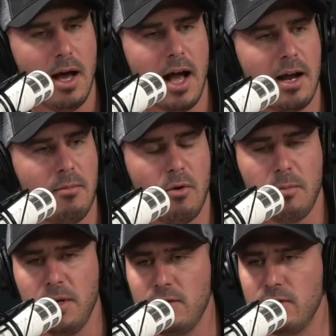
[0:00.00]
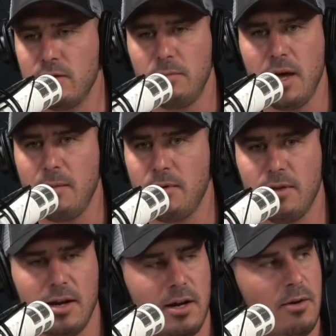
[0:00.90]
I got more pieces of paper
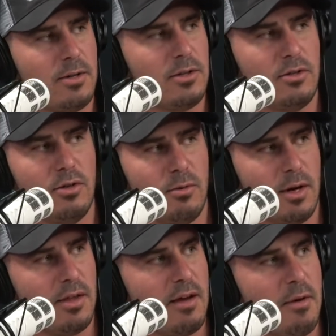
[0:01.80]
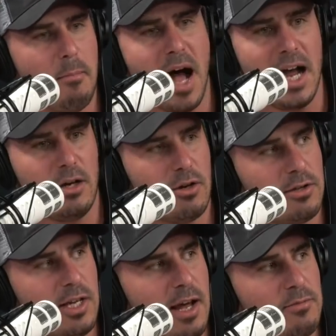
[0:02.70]
than I know what to do with. I have a binder.
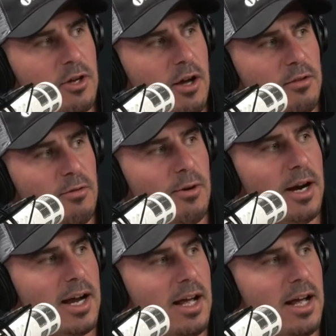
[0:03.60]
Sam's gone through it.